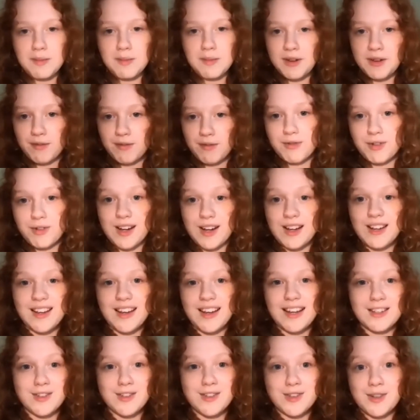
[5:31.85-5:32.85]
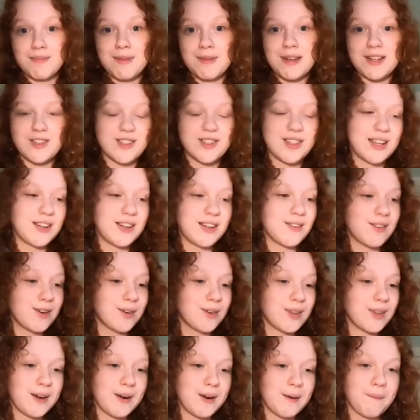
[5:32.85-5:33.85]
I forgot, I should have mentioned that
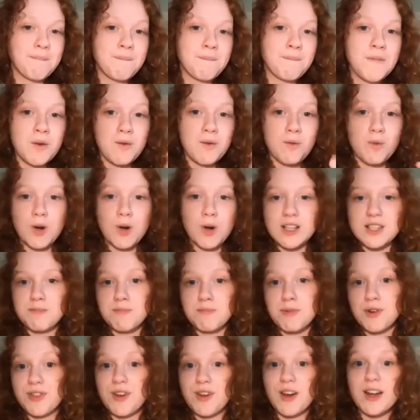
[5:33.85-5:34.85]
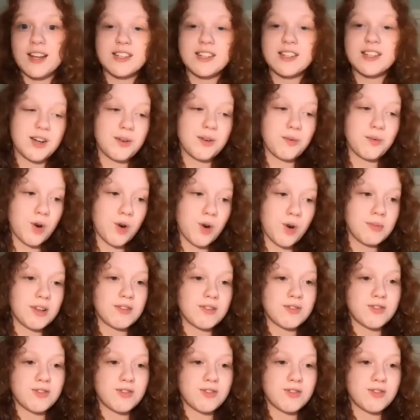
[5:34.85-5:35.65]
earlier, was prothonotary warbler.